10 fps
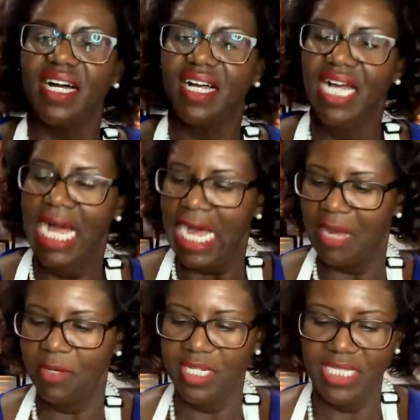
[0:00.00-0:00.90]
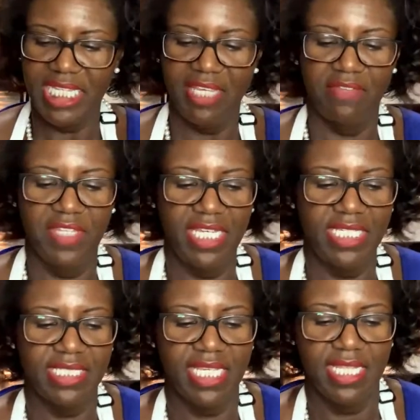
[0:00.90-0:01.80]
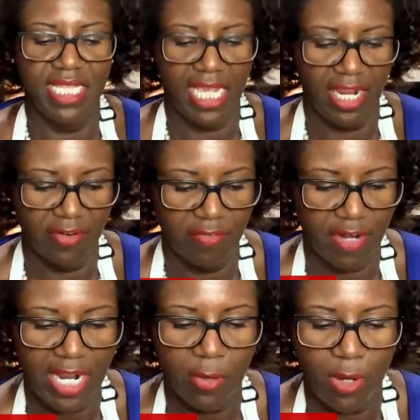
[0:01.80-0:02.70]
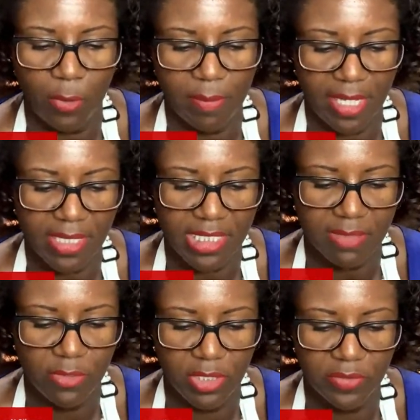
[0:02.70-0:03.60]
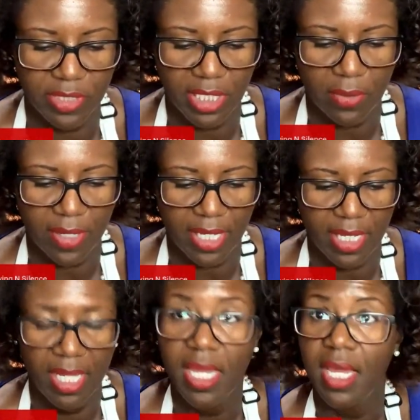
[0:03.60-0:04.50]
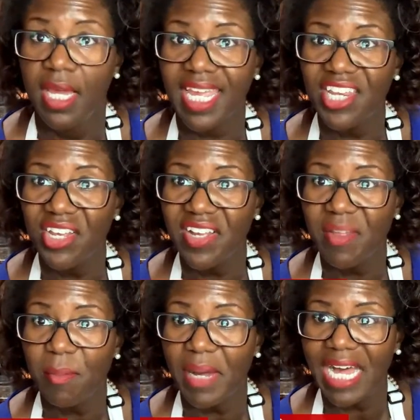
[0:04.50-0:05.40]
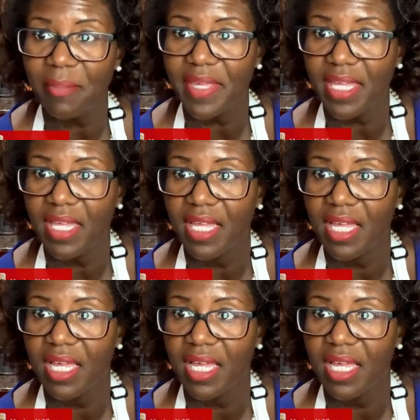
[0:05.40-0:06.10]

Uh, I'm gonna leave these in the air fryer while we make the smoothie really quick. Can you hear them popping?